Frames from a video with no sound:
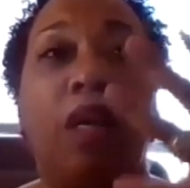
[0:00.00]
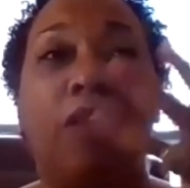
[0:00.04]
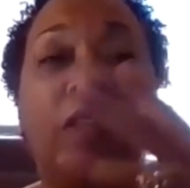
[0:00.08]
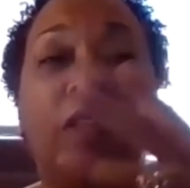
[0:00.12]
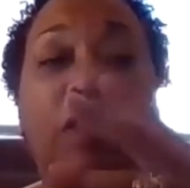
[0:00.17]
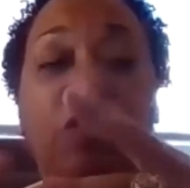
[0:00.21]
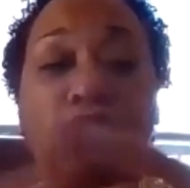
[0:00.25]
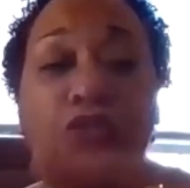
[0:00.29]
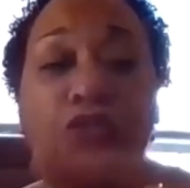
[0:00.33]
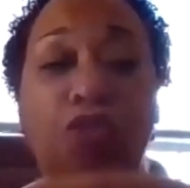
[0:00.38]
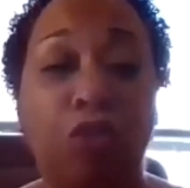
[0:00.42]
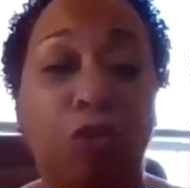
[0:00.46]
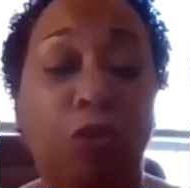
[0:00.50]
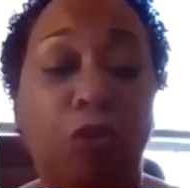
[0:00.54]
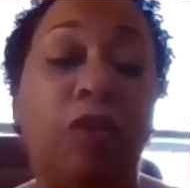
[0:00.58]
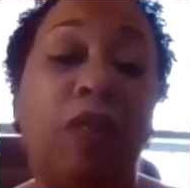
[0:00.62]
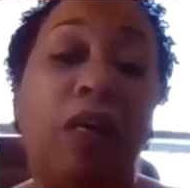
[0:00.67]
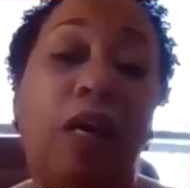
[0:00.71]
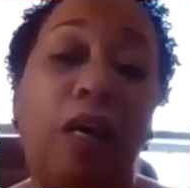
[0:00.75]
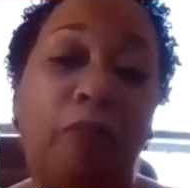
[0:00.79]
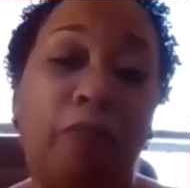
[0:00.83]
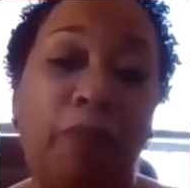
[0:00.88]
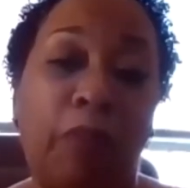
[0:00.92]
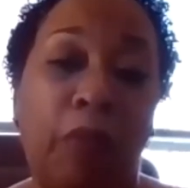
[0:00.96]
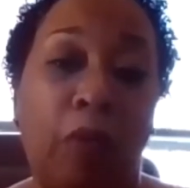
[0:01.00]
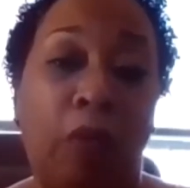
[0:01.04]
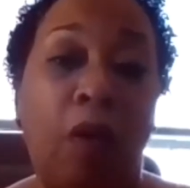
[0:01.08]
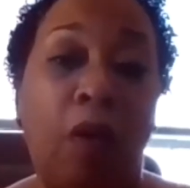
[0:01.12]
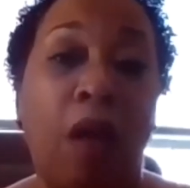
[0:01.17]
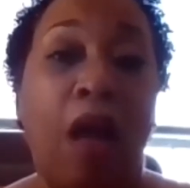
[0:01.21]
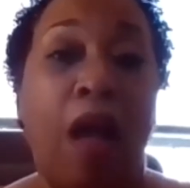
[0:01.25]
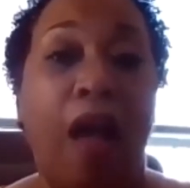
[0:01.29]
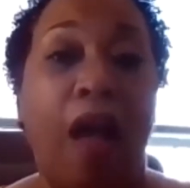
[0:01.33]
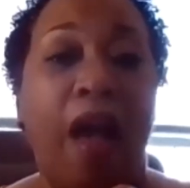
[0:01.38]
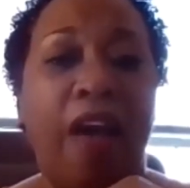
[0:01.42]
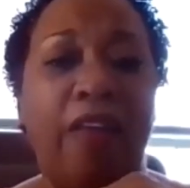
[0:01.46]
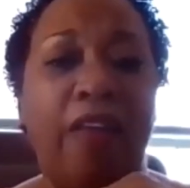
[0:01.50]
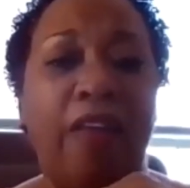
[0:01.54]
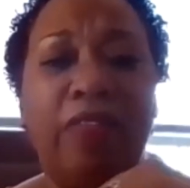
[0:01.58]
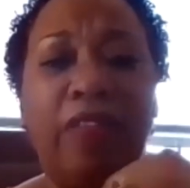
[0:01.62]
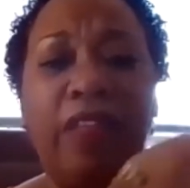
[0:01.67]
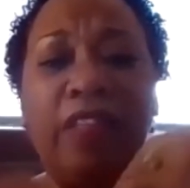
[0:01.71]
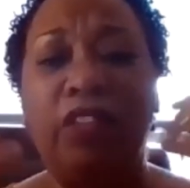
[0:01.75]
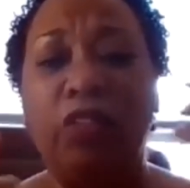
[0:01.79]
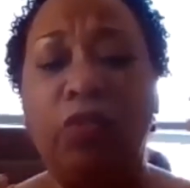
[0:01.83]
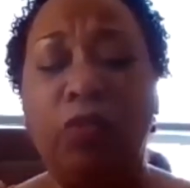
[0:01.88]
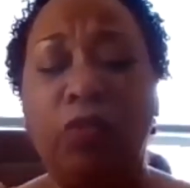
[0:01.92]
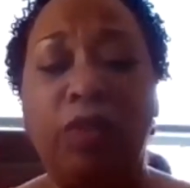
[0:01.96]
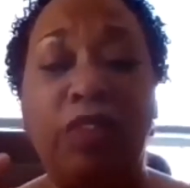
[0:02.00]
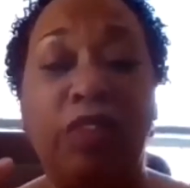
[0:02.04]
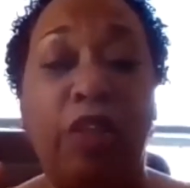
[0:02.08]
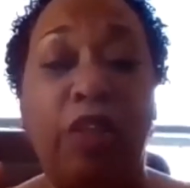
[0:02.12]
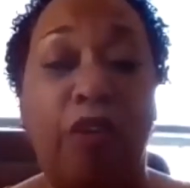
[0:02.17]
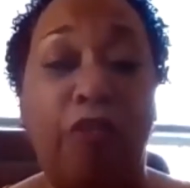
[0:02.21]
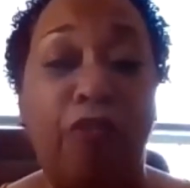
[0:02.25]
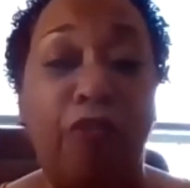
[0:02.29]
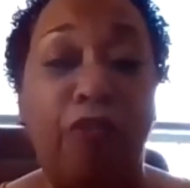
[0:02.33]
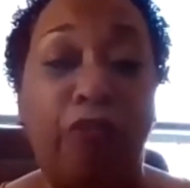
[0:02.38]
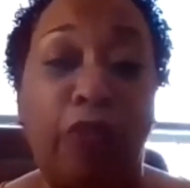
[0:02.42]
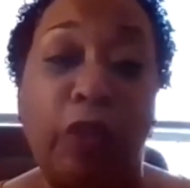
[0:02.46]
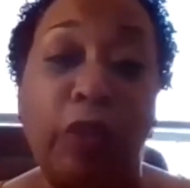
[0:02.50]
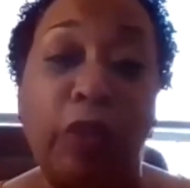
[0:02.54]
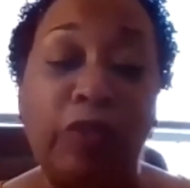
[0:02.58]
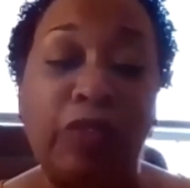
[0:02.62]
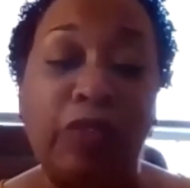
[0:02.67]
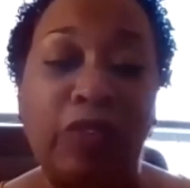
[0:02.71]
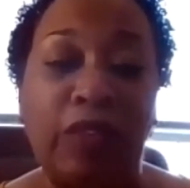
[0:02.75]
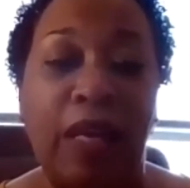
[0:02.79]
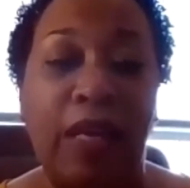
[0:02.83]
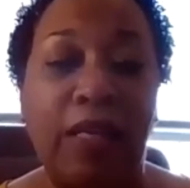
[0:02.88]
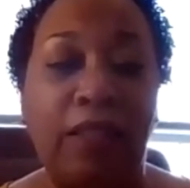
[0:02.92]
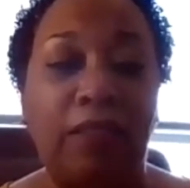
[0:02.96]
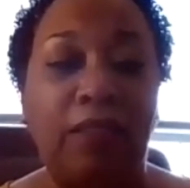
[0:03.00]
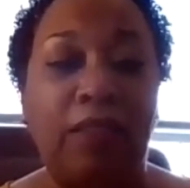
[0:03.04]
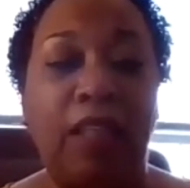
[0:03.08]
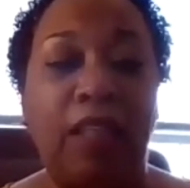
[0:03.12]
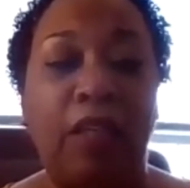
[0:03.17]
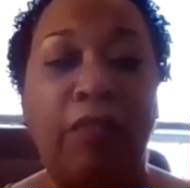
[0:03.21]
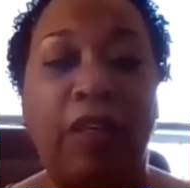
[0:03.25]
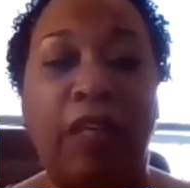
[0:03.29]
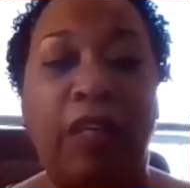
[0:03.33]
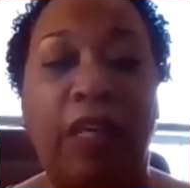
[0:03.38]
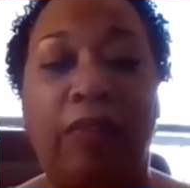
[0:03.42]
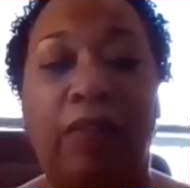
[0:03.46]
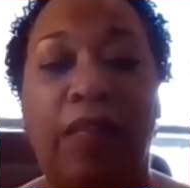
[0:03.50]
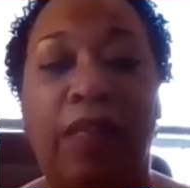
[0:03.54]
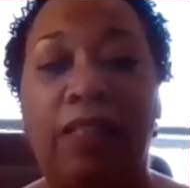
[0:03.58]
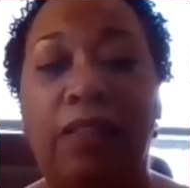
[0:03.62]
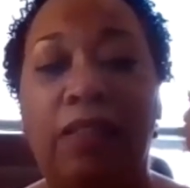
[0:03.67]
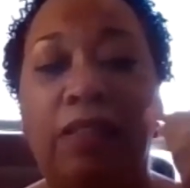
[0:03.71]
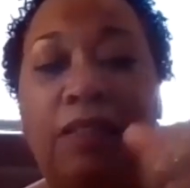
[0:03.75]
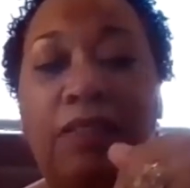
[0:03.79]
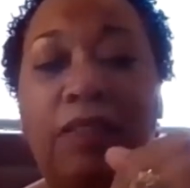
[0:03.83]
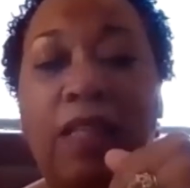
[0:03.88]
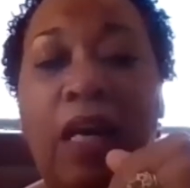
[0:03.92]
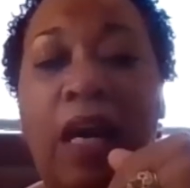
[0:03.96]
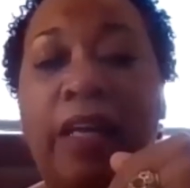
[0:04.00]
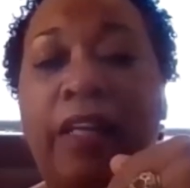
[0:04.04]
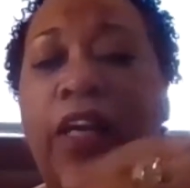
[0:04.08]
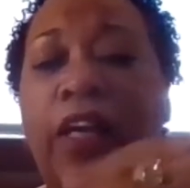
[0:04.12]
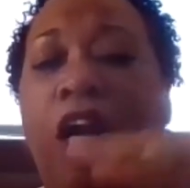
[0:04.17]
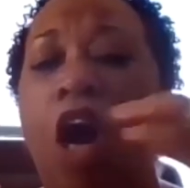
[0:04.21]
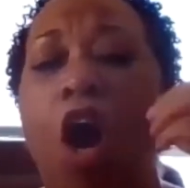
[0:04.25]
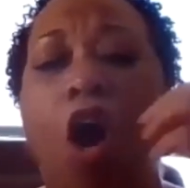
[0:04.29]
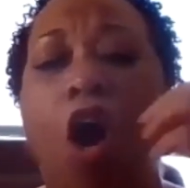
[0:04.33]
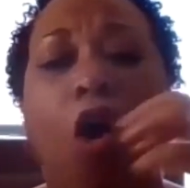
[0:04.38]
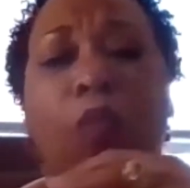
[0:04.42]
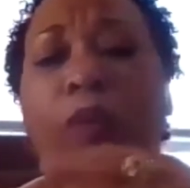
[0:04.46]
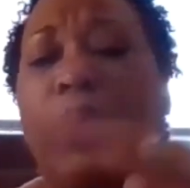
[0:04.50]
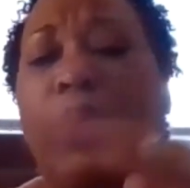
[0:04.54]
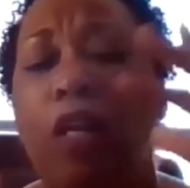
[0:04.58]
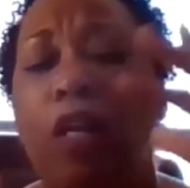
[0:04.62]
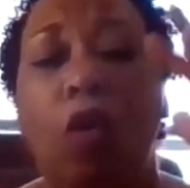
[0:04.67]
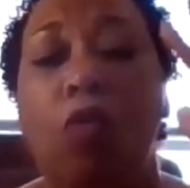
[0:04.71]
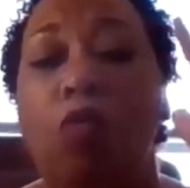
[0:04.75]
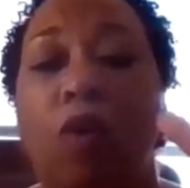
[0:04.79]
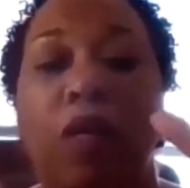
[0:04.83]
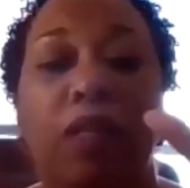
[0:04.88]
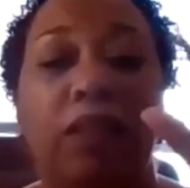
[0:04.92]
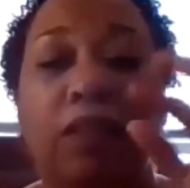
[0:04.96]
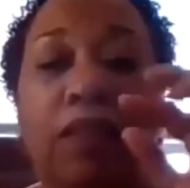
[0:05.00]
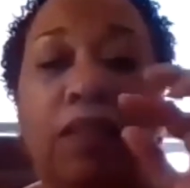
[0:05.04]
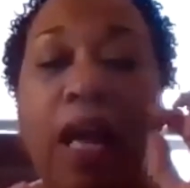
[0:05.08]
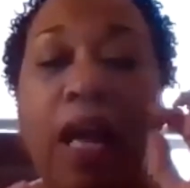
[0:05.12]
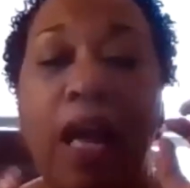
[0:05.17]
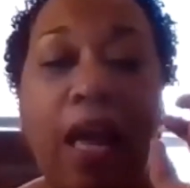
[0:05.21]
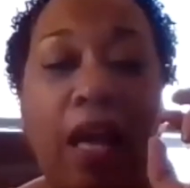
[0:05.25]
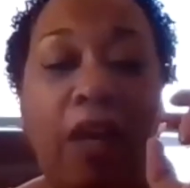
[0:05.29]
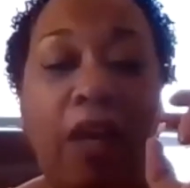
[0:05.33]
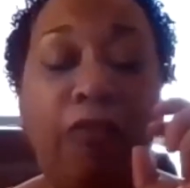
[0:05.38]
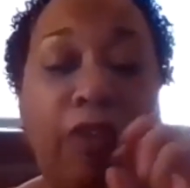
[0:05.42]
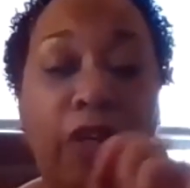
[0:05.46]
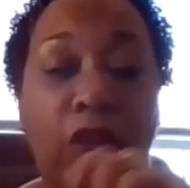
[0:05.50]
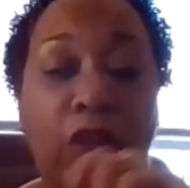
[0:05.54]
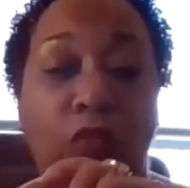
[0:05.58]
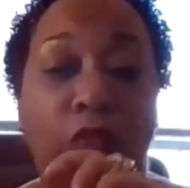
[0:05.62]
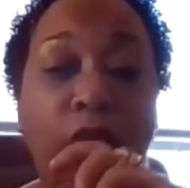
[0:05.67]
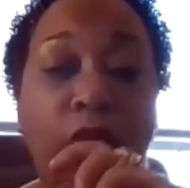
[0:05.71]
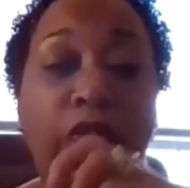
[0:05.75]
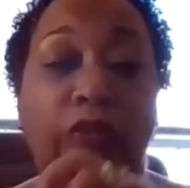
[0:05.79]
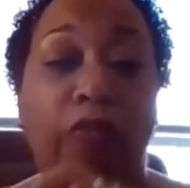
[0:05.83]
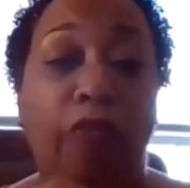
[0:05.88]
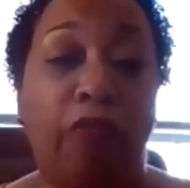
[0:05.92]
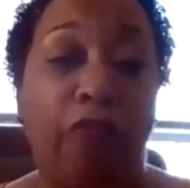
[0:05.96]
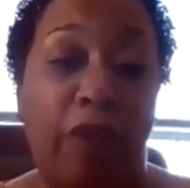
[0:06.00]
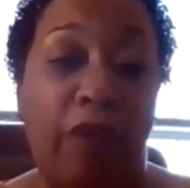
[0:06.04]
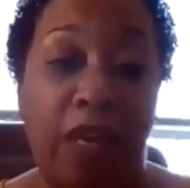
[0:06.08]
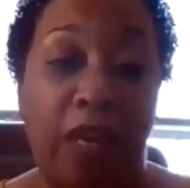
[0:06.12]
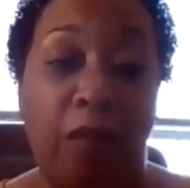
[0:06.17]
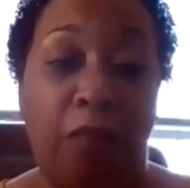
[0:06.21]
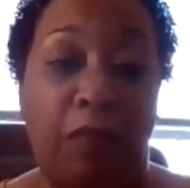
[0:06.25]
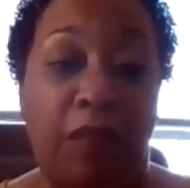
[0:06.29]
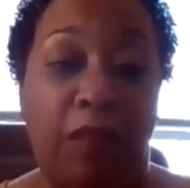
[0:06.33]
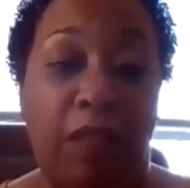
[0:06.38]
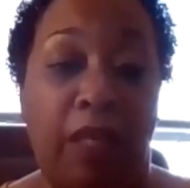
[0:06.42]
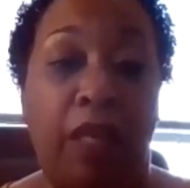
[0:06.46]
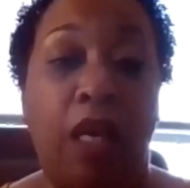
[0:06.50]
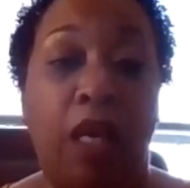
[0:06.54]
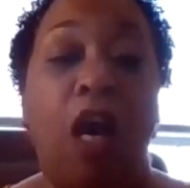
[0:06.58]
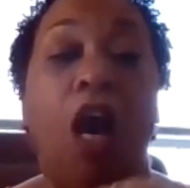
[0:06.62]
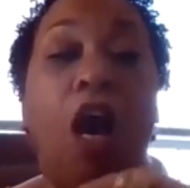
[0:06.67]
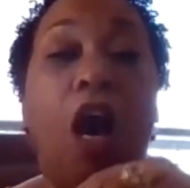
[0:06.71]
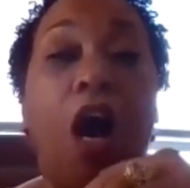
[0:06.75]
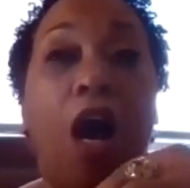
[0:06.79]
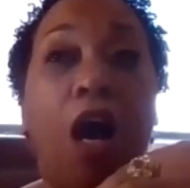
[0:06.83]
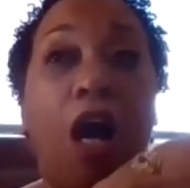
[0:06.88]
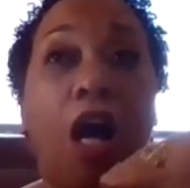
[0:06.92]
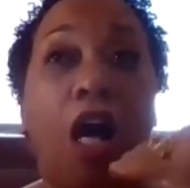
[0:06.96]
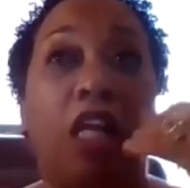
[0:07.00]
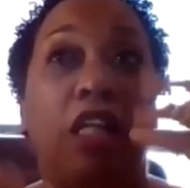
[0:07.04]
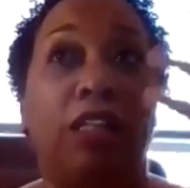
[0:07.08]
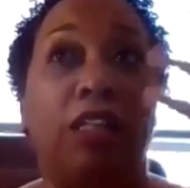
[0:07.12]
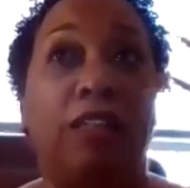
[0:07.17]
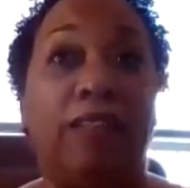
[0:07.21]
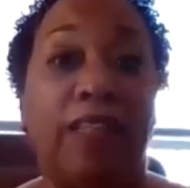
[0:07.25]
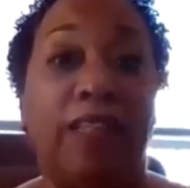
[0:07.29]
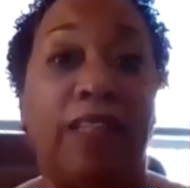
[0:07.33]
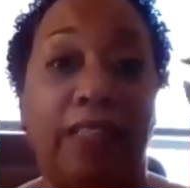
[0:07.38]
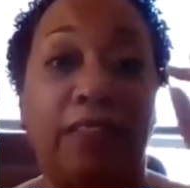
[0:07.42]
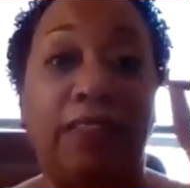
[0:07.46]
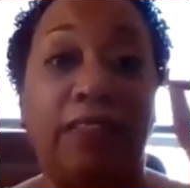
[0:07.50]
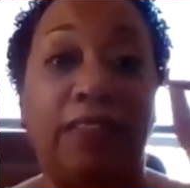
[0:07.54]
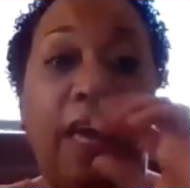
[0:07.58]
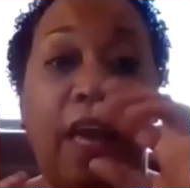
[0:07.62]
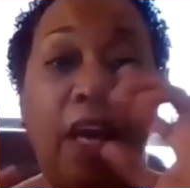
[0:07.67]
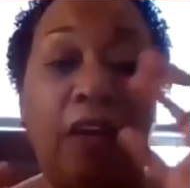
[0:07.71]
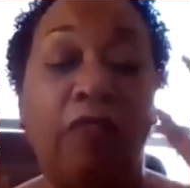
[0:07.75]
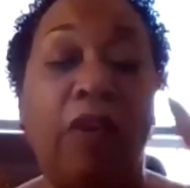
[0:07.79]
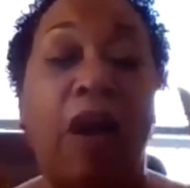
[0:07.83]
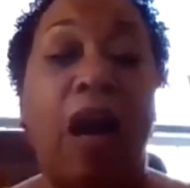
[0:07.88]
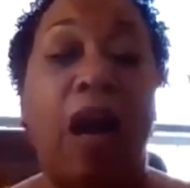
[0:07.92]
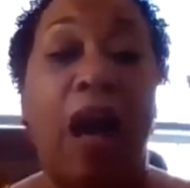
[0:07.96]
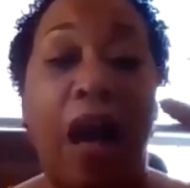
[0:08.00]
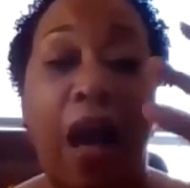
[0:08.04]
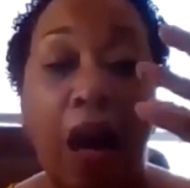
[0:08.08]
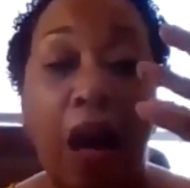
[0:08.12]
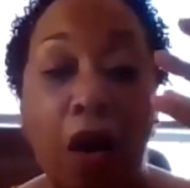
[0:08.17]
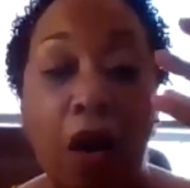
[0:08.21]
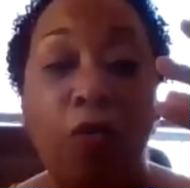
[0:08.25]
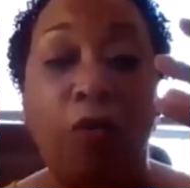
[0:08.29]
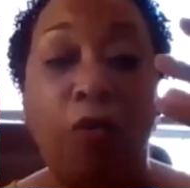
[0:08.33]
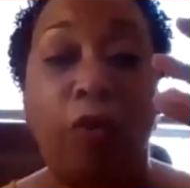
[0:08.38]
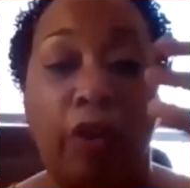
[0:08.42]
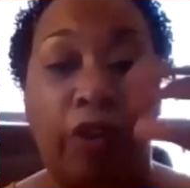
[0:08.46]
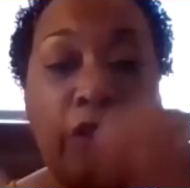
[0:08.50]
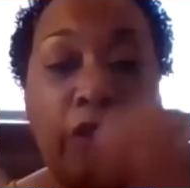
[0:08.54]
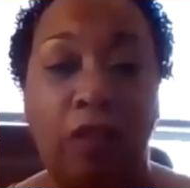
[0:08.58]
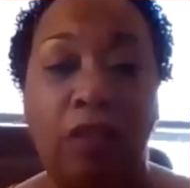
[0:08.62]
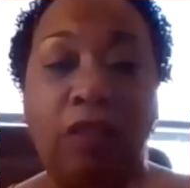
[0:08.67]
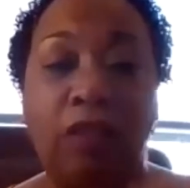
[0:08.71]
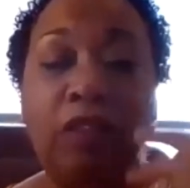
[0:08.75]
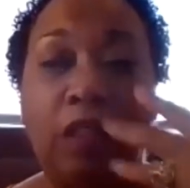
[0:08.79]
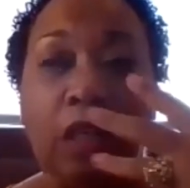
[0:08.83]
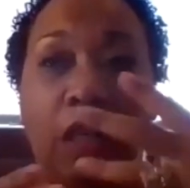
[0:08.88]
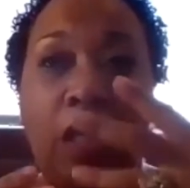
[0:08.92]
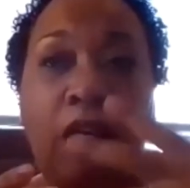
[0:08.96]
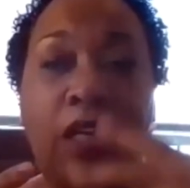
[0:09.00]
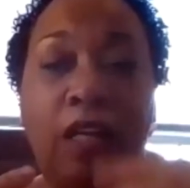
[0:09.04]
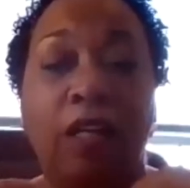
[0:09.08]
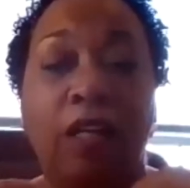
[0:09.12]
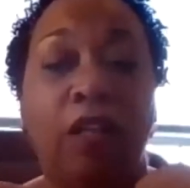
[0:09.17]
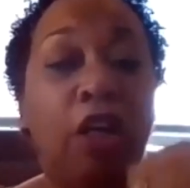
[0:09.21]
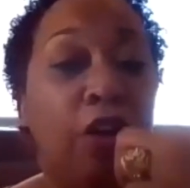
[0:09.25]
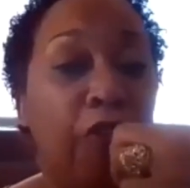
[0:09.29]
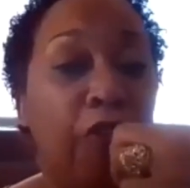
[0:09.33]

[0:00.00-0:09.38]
this new couple and this was their first thanksgiving and they decided we don't want to have it with family uh, let's have our uh,